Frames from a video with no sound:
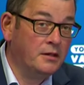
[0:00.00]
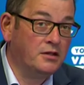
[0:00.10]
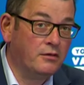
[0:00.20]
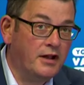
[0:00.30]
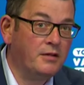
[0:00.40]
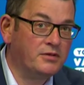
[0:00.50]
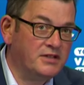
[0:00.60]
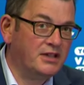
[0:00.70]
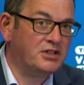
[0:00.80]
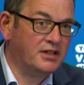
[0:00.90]
and your only
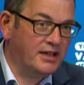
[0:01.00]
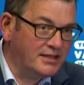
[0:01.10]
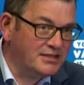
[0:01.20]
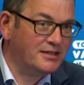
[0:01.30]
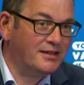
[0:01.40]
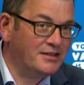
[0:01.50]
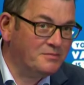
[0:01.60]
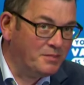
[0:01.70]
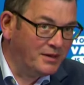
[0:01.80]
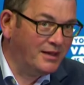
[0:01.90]
protection against it is
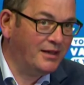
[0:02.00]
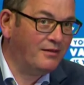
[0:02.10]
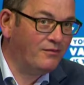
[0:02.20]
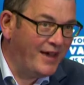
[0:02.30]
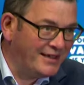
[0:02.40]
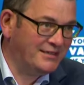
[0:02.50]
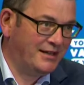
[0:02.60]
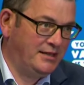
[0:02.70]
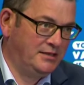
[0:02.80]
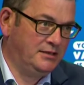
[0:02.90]
being
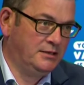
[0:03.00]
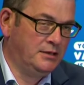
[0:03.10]
vaccinated.